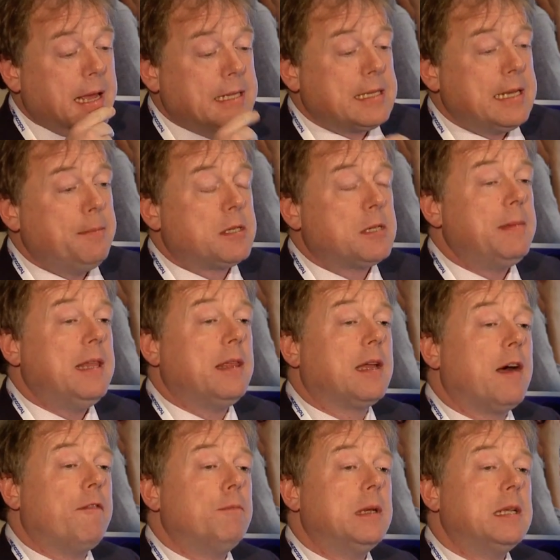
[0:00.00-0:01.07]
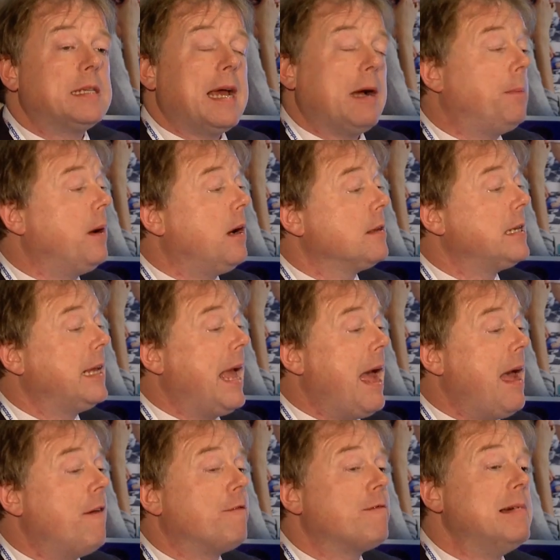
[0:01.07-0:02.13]
it seems to me the government is now passing
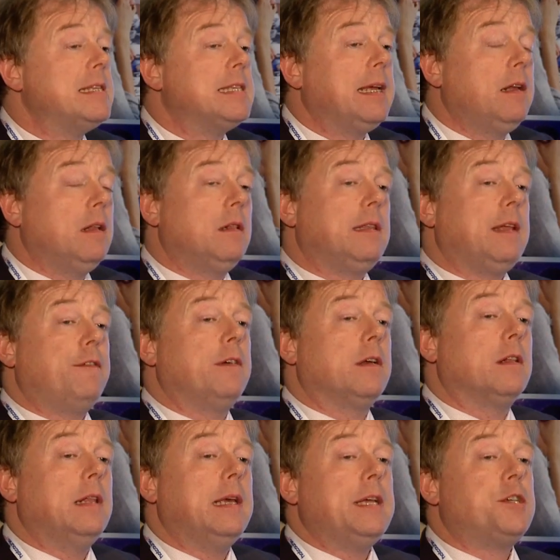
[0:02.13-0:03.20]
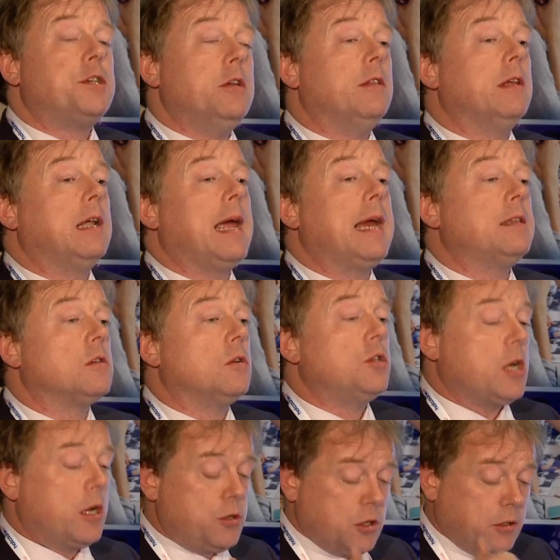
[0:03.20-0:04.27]
every single difficult issue that lands on
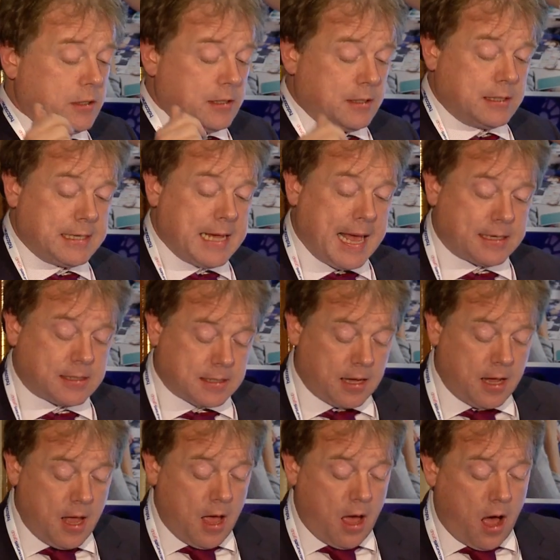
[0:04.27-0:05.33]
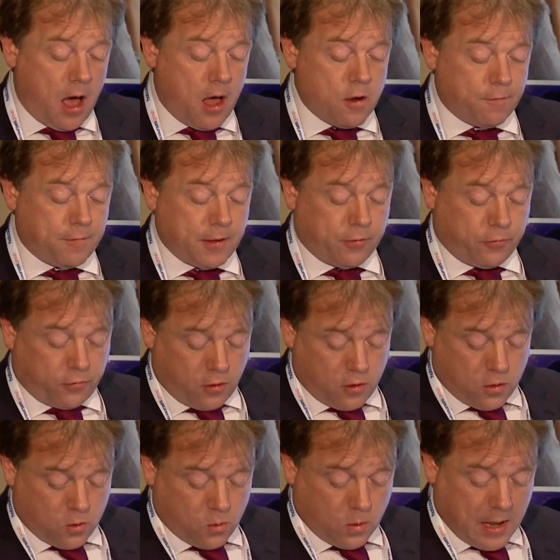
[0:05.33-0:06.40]
Joe Johnson's desk over
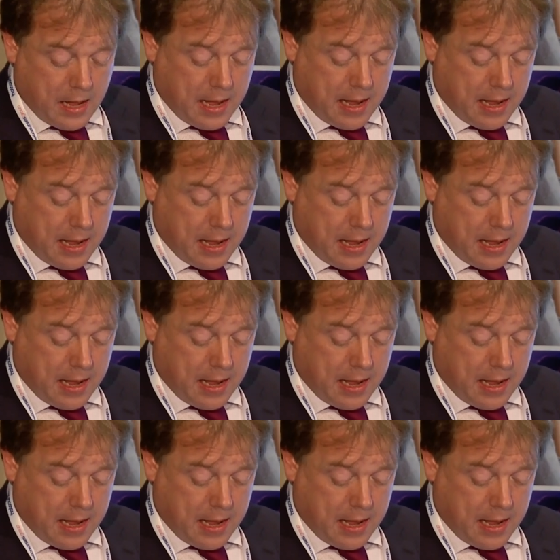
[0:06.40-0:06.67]
to